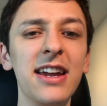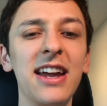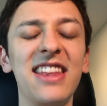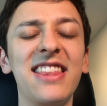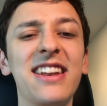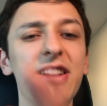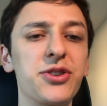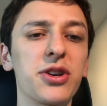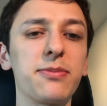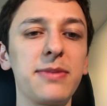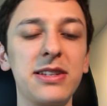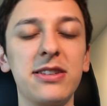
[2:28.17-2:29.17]
And then it
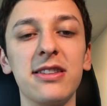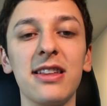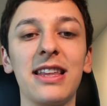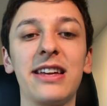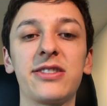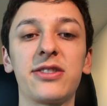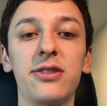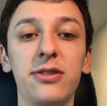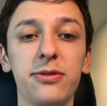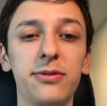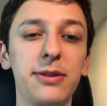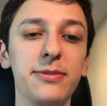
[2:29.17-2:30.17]
took me to the La
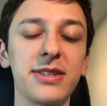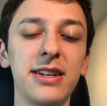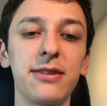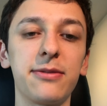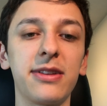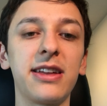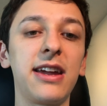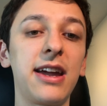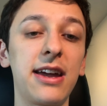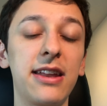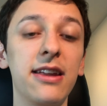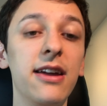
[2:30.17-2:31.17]
Sonde website where they
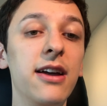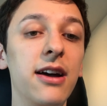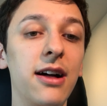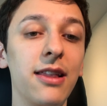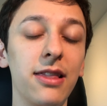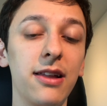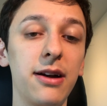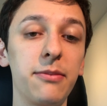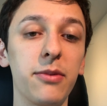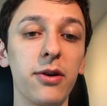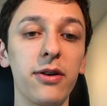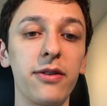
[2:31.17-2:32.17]
had a lot
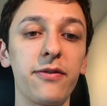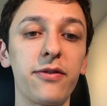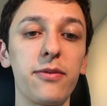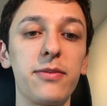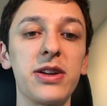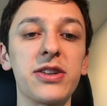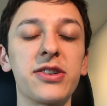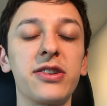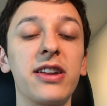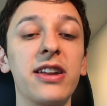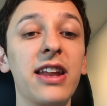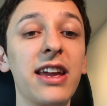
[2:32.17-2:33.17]
more information.
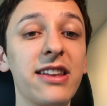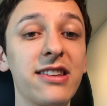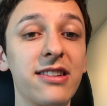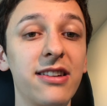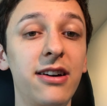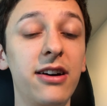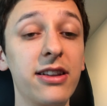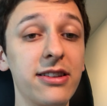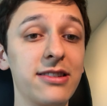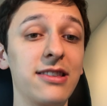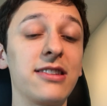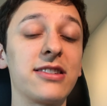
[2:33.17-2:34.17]
And
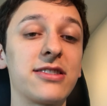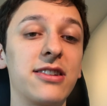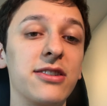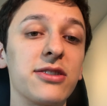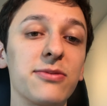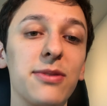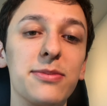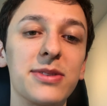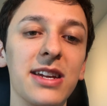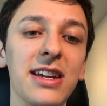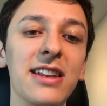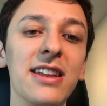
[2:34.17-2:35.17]
on La Sonde's
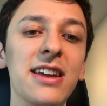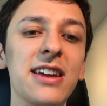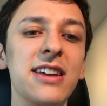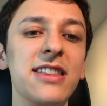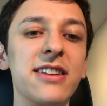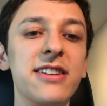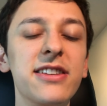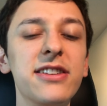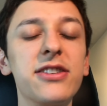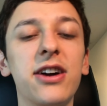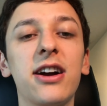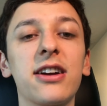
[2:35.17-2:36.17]
website, they did
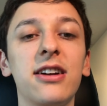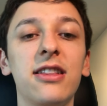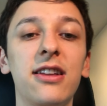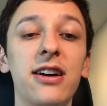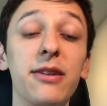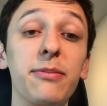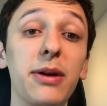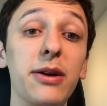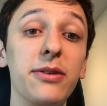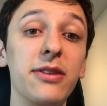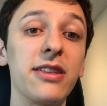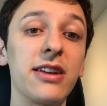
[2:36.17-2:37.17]
talk a lot
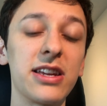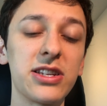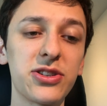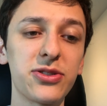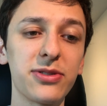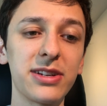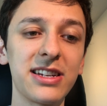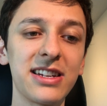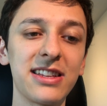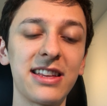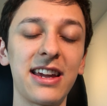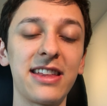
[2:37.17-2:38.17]
about the history.
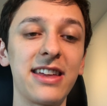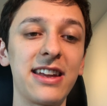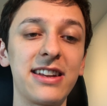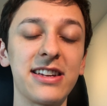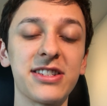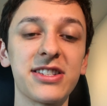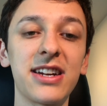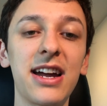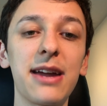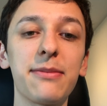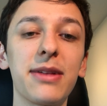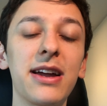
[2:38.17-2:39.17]
They had that nice
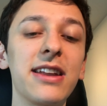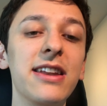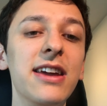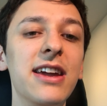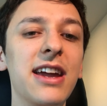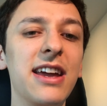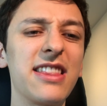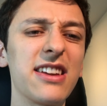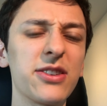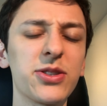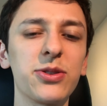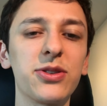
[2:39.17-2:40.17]
timeline. And they
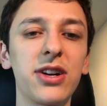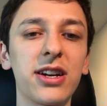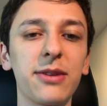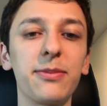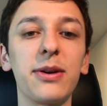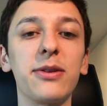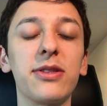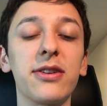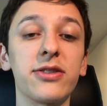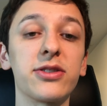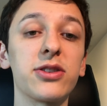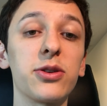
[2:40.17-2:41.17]
also talk about
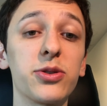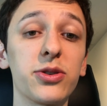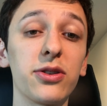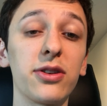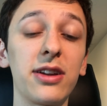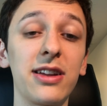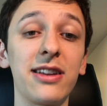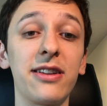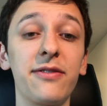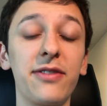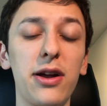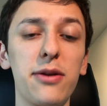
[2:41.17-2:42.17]
their social and
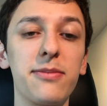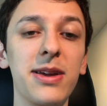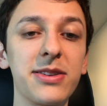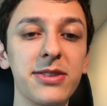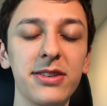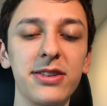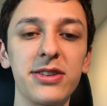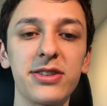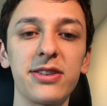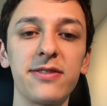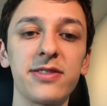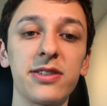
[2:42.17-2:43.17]
environmental
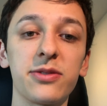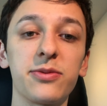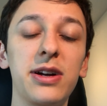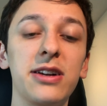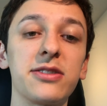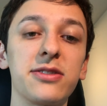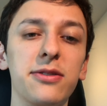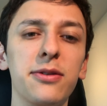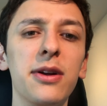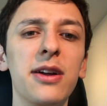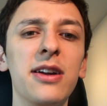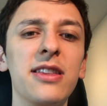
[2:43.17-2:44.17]
initiatives as well. So
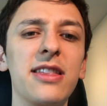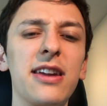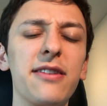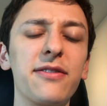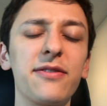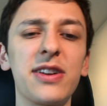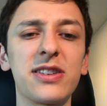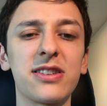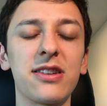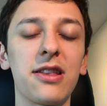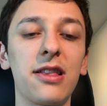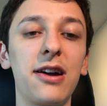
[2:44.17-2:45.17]
they've invested
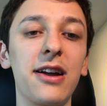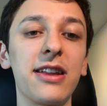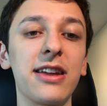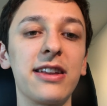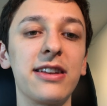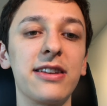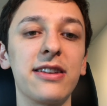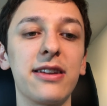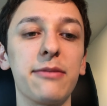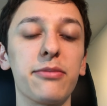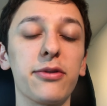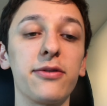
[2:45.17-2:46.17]
a lot in
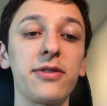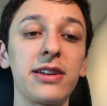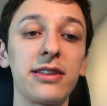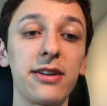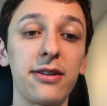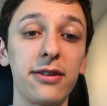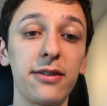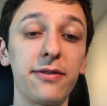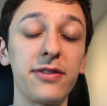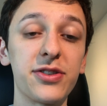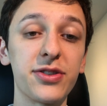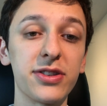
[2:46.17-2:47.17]
improving their
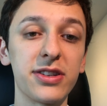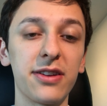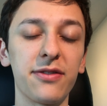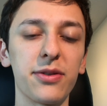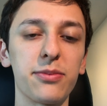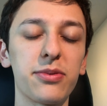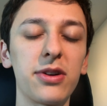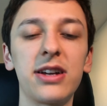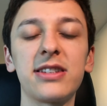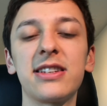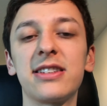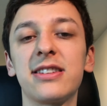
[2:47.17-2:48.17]
efficiency of their
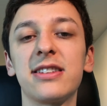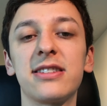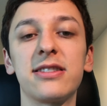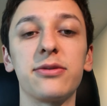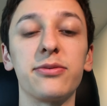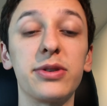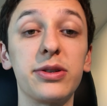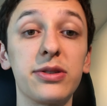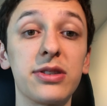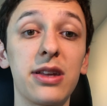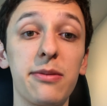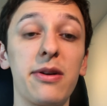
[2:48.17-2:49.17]
processes to reduce
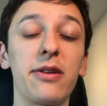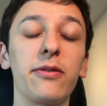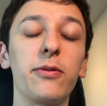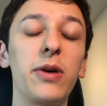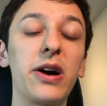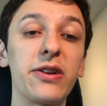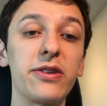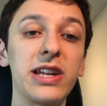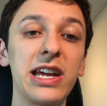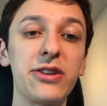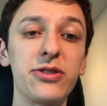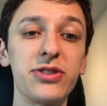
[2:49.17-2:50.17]
the amount of water and
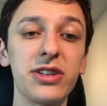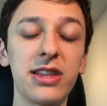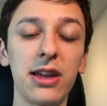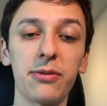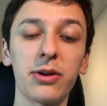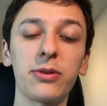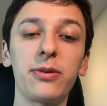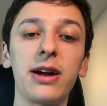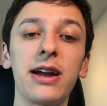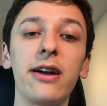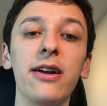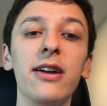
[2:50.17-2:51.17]
energy they
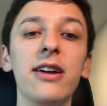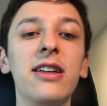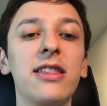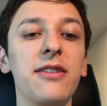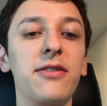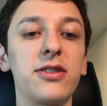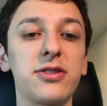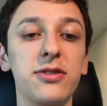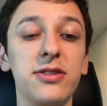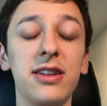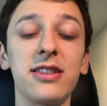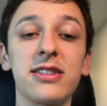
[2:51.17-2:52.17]
require. They've also
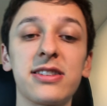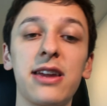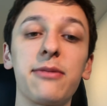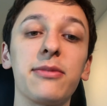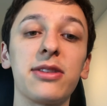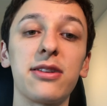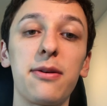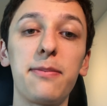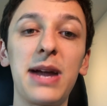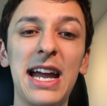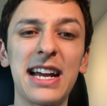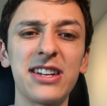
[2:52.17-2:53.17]
done the same with their
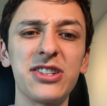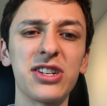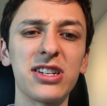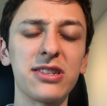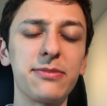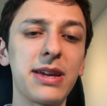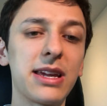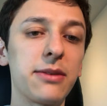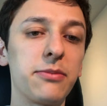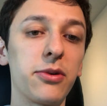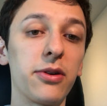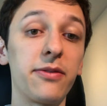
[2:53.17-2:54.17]
packaging to make it
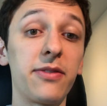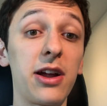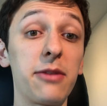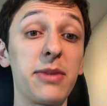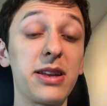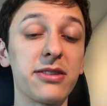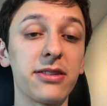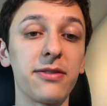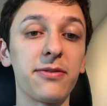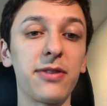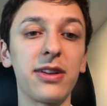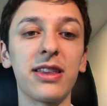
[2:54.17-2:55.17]
more environmentally
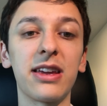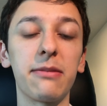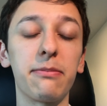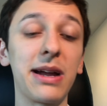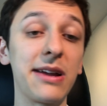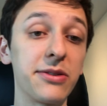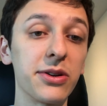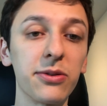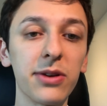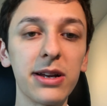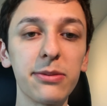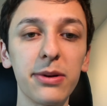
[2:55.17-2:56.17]
friendly and
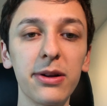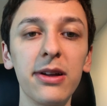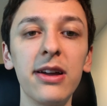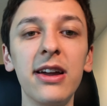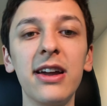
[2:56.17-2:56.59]
biodegradable.